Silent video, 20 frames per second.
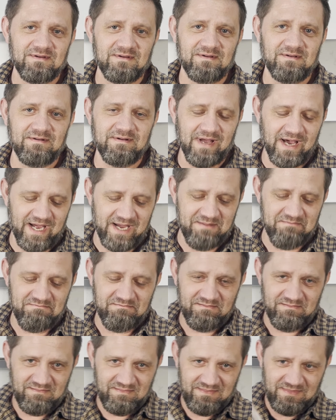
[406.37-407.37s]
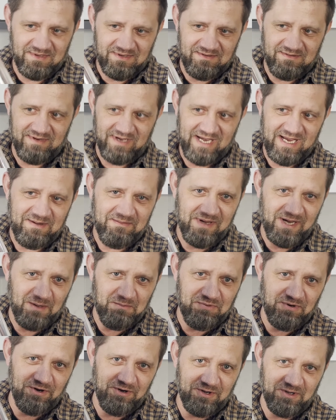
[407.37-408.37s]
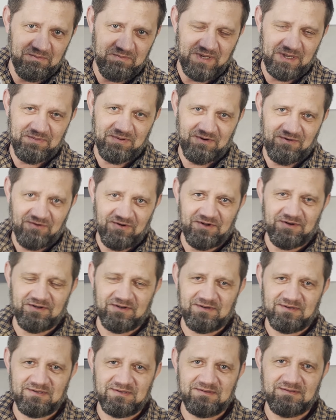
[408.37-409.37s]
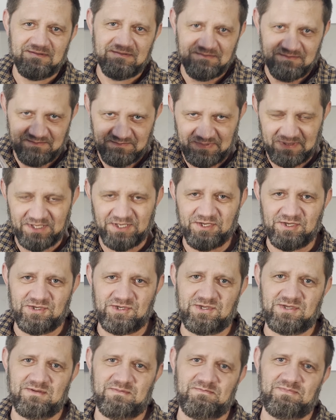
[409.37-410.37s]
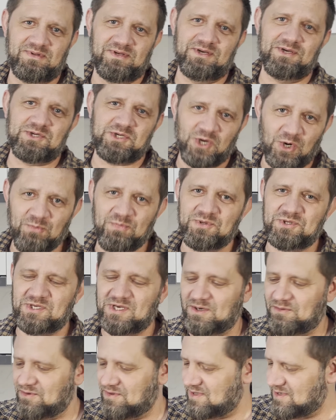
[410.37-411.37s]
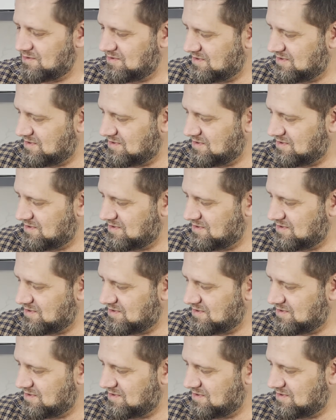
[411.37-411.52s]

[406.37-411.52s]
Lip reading: name our broken pepper grinder. Please help us out with that one.